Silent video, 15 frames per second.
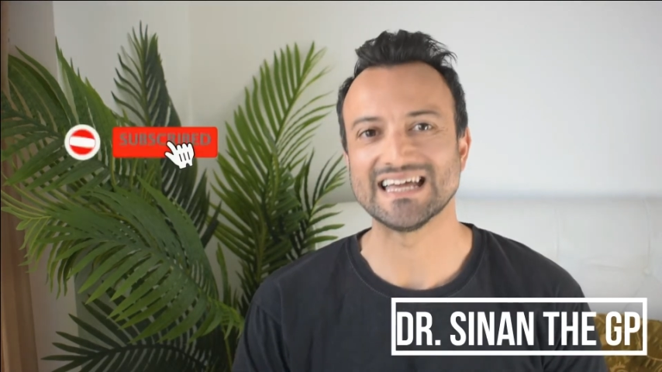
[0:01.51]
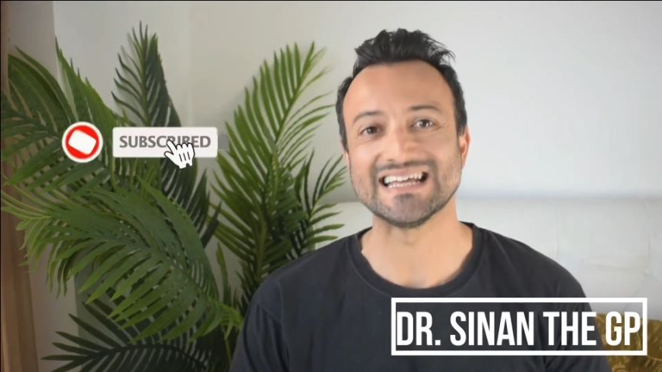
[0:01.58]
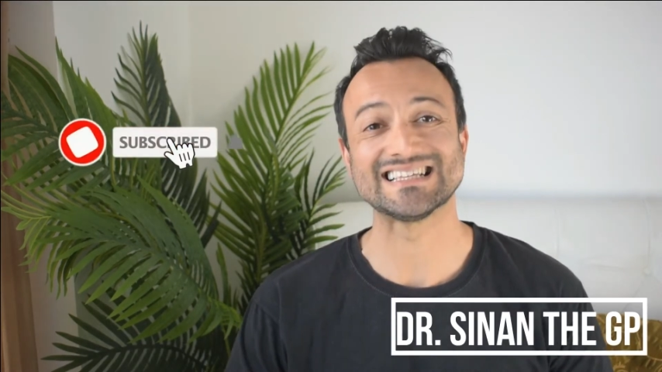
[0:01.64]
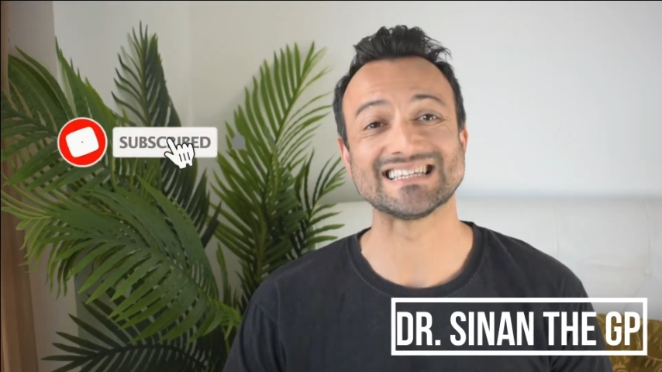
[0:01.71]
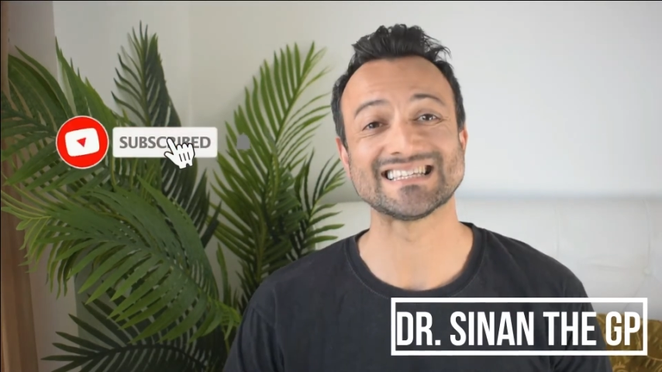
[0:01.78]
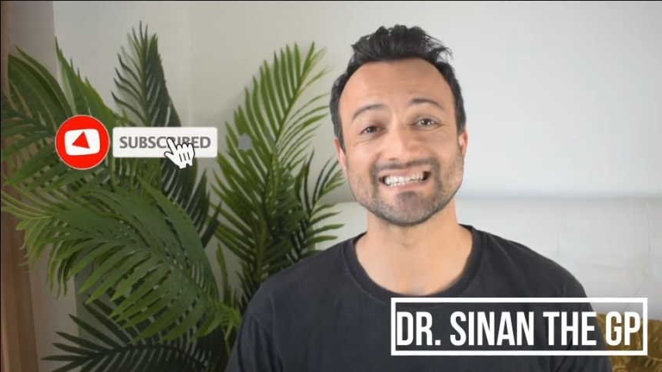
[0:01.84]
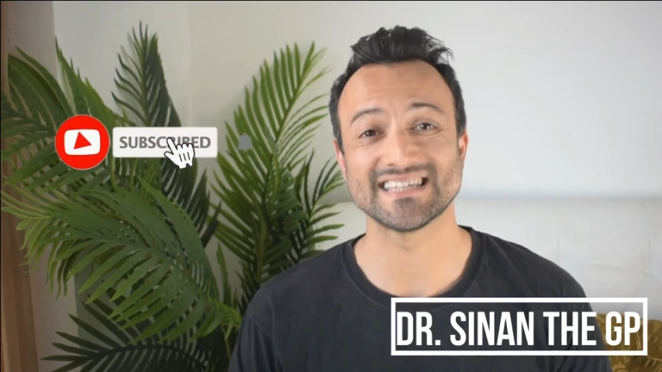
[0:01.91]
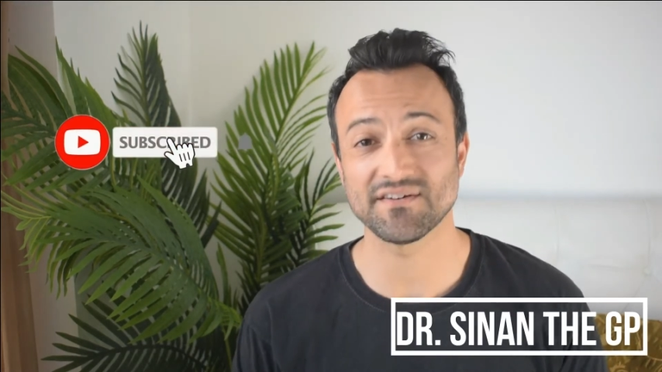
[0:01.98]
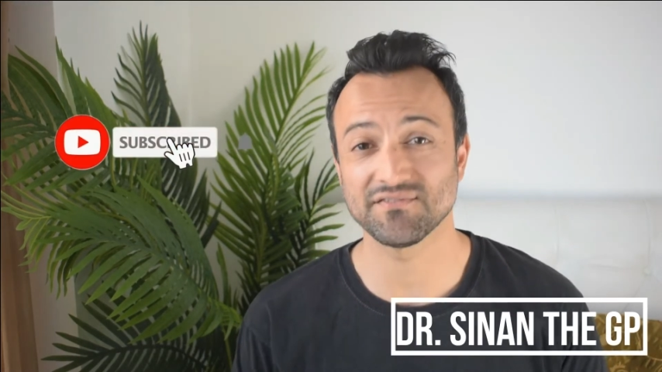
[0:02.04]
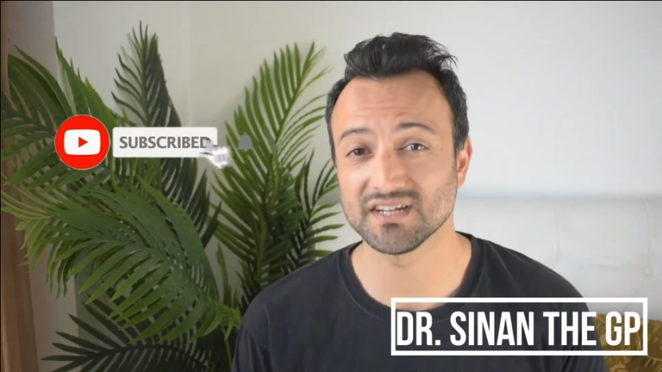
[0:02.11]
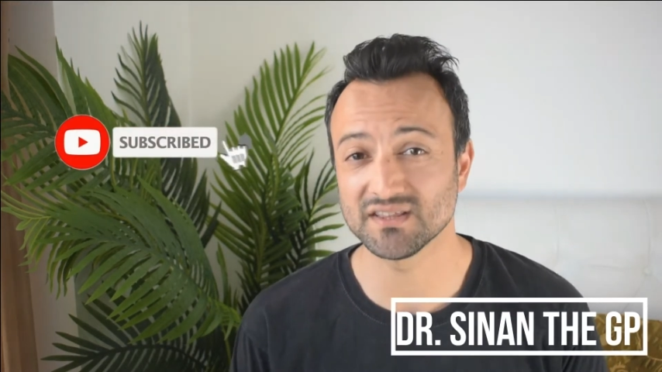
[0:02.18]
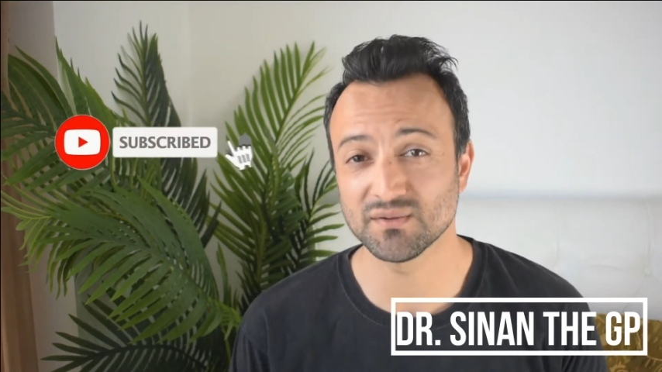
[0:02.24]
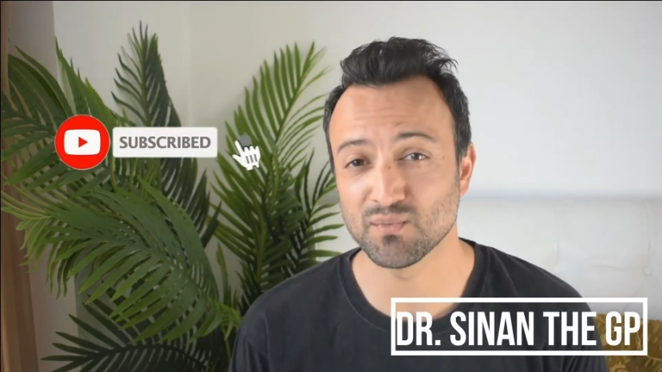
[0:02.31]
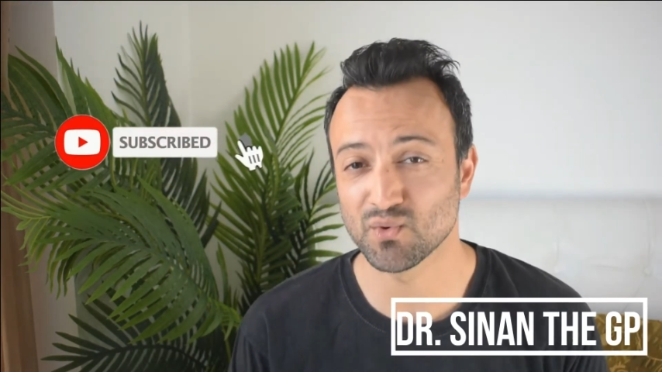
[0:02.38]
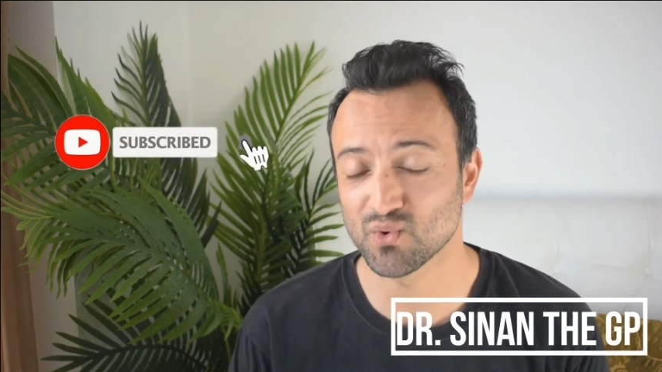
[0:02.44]
It's 7
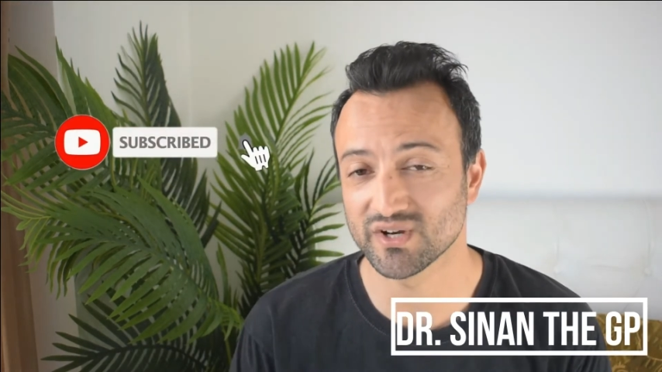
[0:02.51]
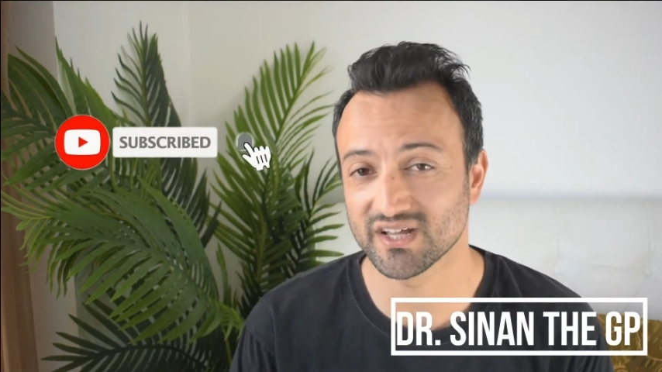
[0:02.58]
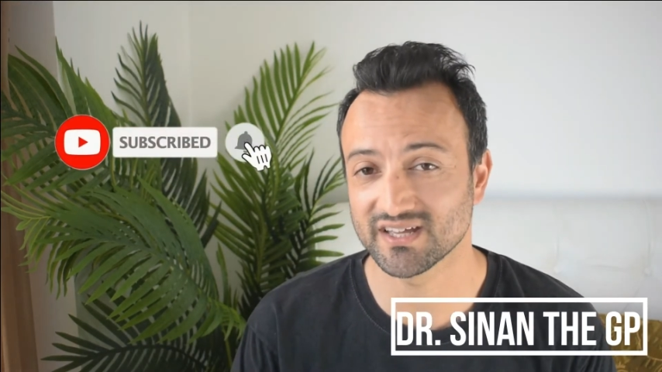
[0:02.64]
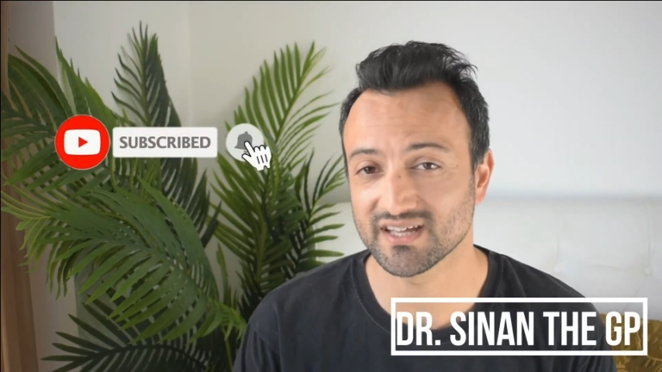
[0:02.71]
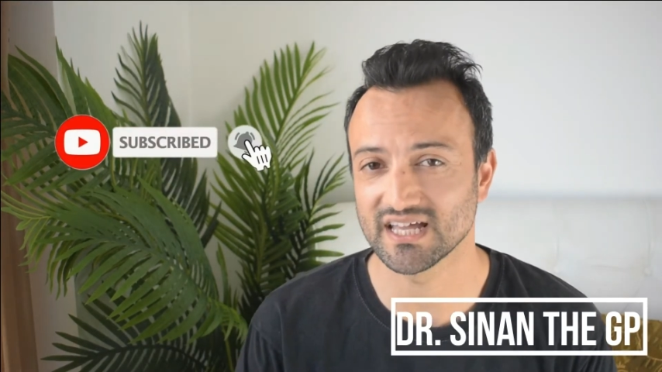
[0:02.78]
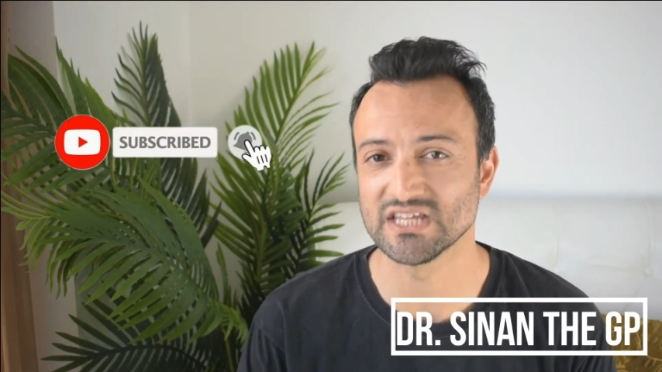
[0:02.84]
in the morning